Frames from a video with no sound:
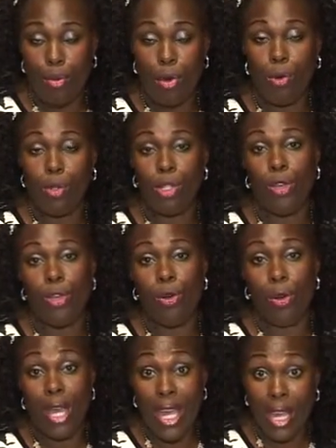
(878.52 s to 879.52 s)
but also
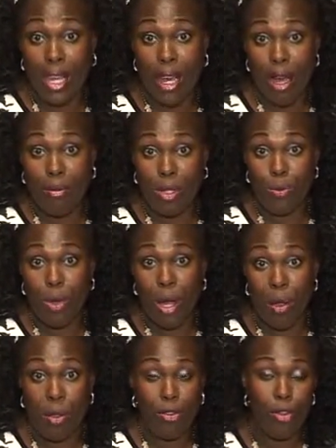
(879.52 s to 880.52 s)
your income as
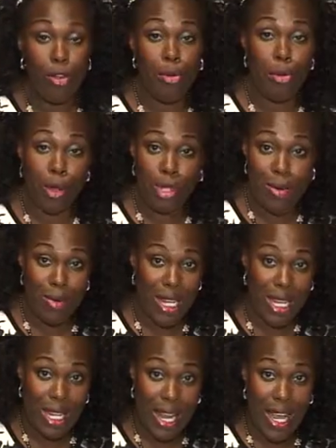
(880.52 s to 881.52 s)
well. If you're a
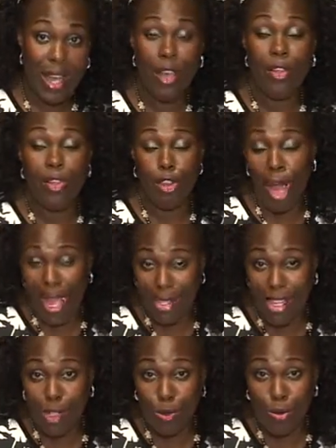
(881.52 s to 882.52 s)
multimillionaire, your
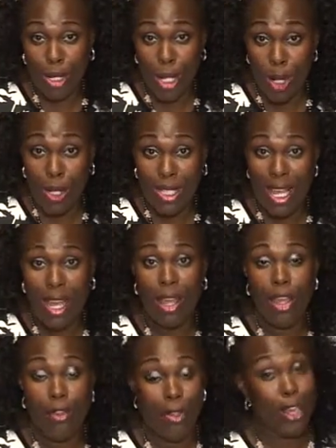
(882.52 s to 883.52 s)
assets will be looked at,
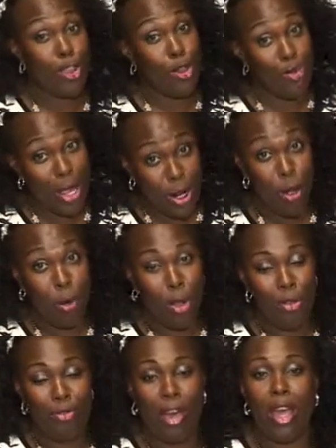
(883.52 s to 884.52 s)
then you may not
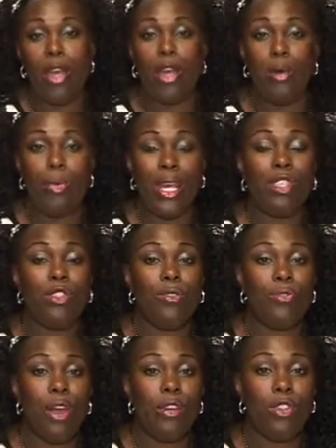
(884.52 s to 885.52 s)
qualify. But
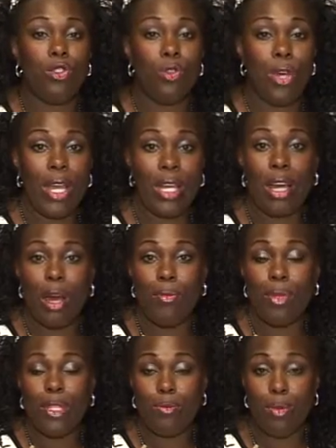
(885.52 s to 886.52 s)
insofar as your
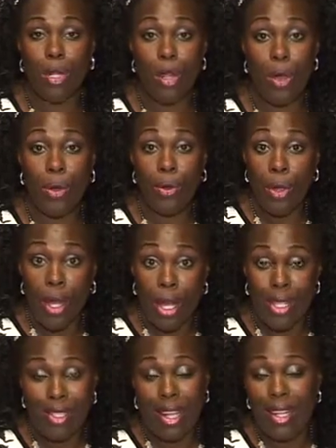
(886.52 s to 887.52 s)
income is below
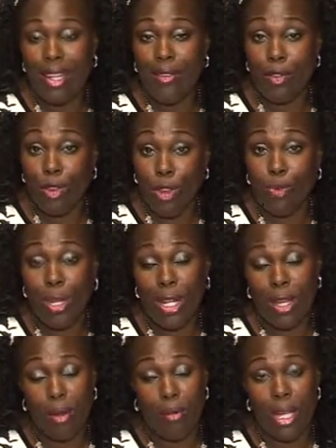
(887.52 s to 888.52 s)
a certain level, you will
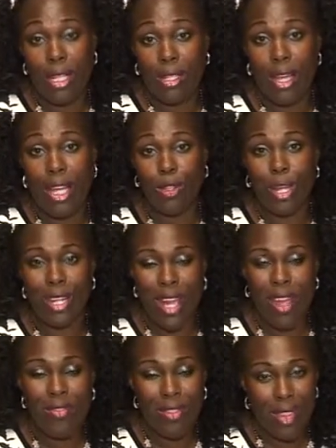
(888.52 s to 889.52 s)
be entitled.
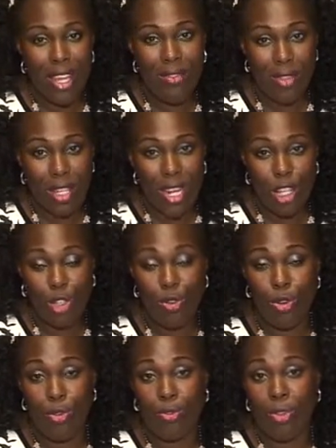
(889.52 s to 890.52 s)
And if the
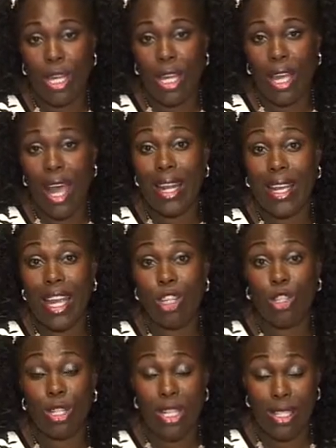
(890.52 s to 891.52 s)
nature of the
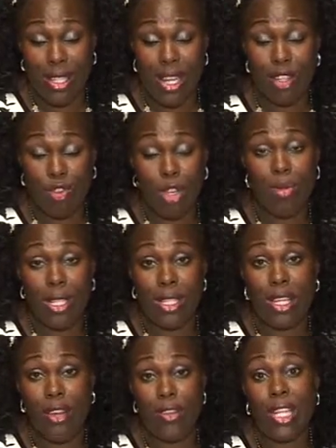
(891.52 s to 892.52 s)
allegation is extremely
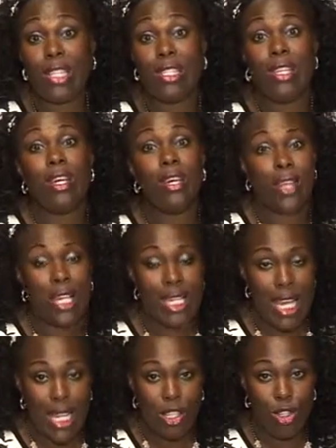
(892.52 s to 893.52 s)
serious,
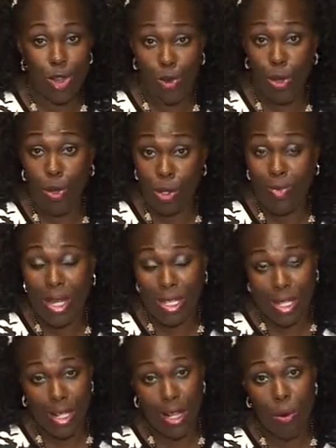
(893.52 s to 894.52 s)
then yes, you will
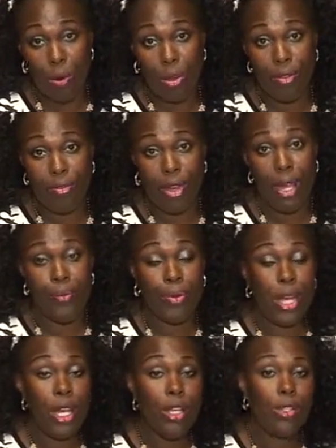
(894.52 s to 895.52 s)
automatically qualify.
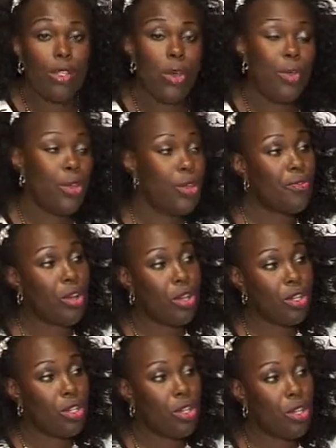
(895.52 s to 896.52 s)
So you've
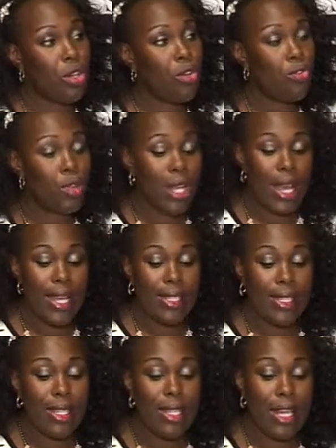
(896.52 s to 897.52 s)
got to
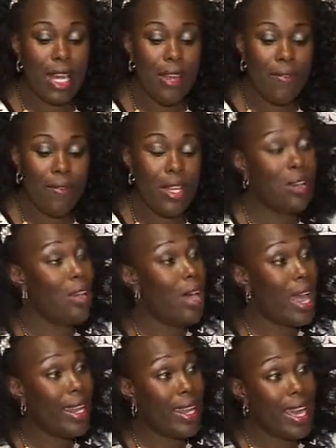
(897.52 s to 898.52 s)
realise that if the
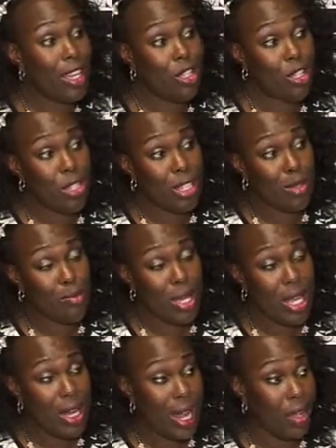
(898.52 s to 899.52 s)
allegation that's
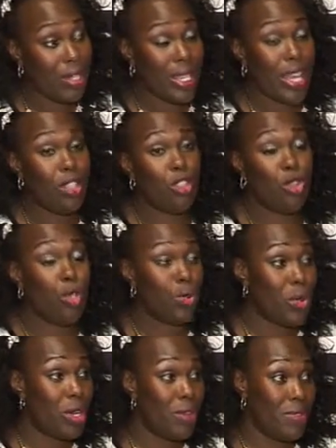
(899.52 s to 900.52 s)
being held against you
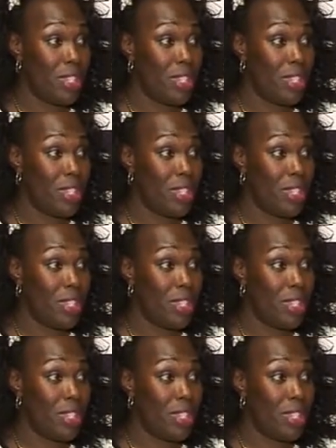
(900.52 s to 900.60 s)
is one of